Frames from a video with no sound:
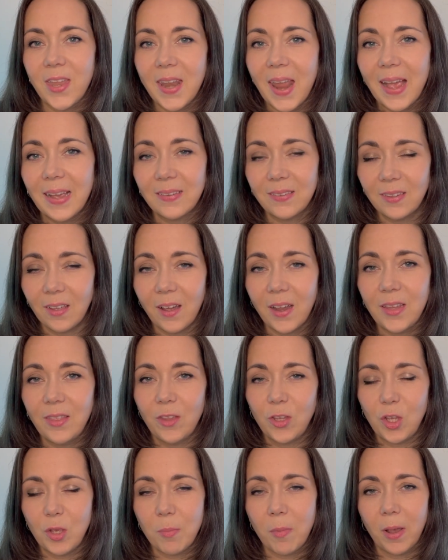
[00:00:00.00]
next sign
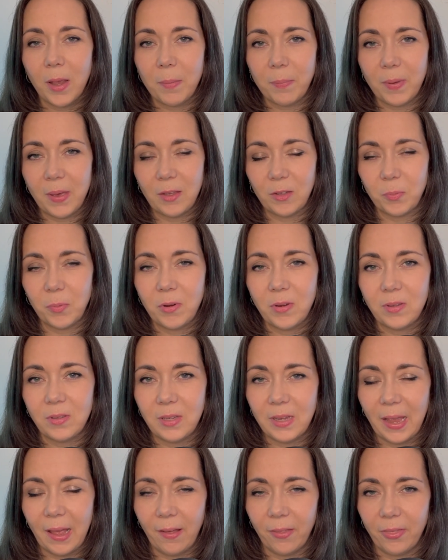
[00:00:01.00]
that you might be
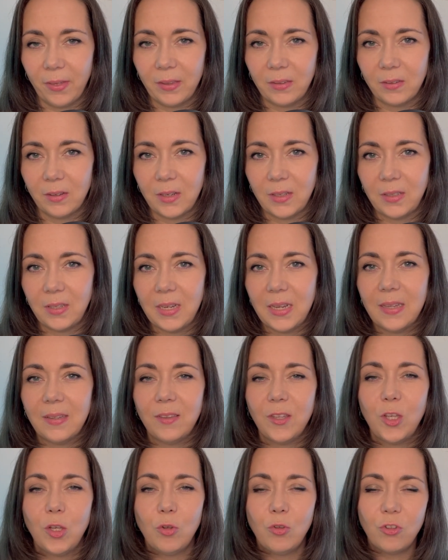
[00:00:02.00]
experiencing health anxiety is
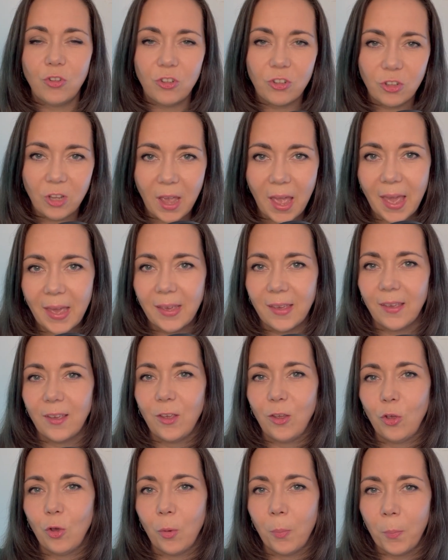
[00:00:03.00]
that you check
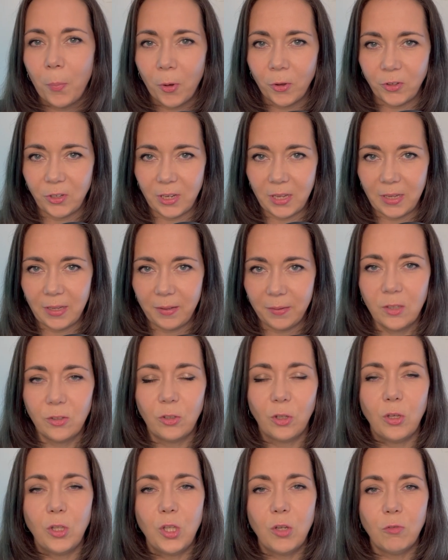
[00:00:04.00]
your body.
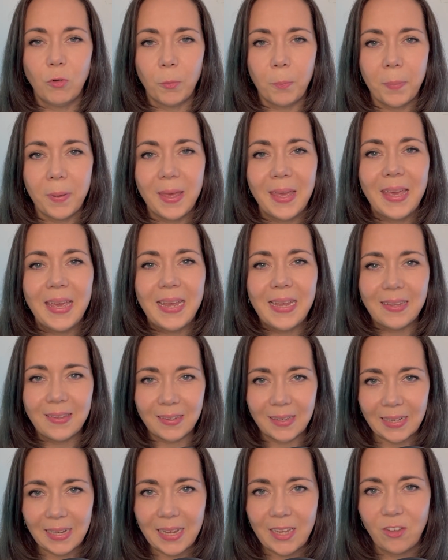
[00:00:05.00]
So you
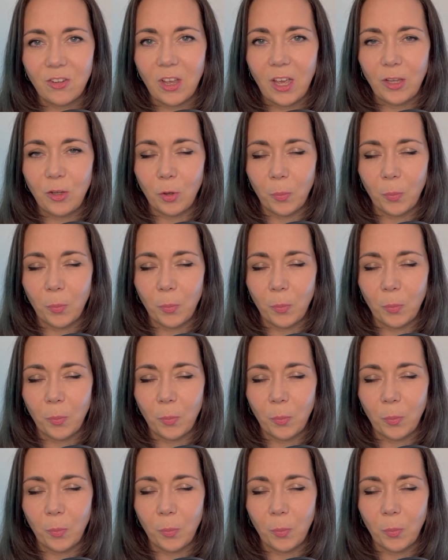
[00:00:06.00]
repeatedly check your